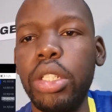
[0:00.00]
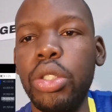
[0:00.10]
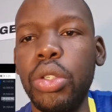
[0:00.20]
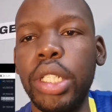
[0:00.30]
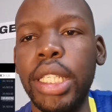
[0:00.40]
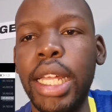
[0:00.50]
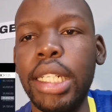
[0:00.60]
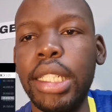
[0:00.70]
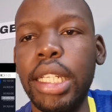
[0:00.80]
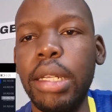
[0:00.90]
Should
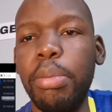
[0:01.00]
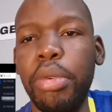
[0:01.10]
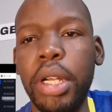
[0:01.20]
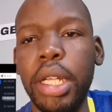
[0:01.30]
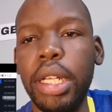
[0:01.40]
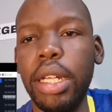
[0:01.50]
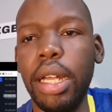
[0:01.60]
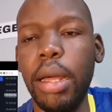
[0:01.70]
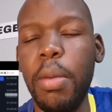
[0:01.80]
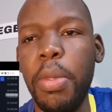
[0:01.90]
that thing break
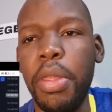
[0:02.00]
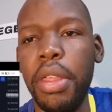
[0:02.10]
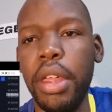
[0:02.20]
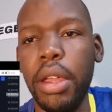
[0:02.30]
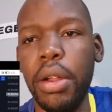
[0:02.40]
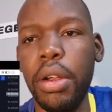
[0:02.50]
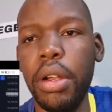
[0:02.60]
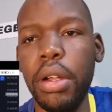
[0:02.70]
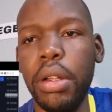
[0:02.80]
up there,